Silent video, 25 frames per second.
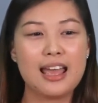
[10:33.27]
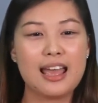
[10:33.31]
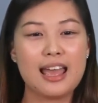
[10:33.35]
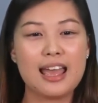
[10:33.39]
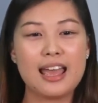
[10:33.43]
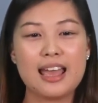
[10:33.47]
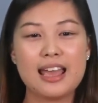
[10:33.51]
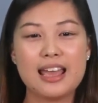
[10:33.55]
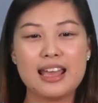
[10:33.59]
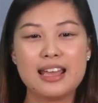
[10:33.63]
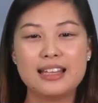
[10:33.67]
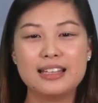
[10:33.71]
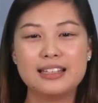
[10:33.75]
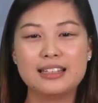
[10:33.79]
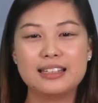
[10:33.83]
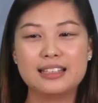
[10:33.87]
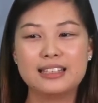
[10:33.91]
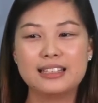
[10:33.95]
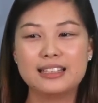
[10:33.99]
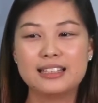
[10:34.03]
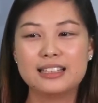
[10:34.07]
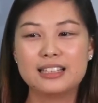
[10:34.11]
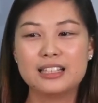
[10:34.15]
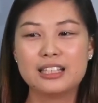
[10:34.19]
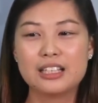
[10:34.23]

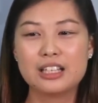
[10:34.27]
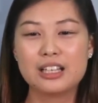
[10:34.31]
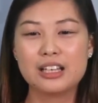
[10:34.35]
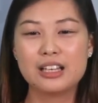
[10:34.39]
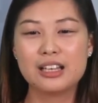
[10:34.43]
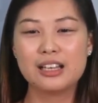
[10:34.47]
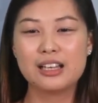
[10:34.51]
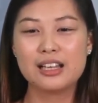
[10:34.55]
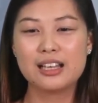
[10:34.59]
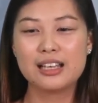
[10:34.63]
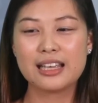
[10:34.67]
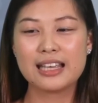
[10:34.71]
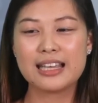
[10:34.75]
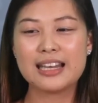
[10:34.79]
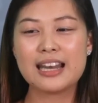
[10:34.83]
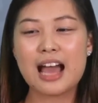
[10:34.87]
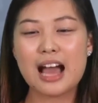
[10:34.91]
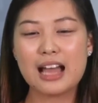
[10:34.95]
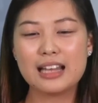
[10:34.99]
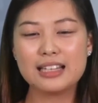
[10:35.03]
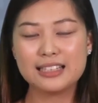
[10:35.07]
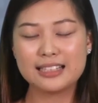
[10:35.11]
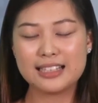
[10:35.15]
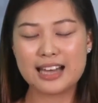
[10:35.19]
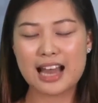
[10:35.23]
And kailangan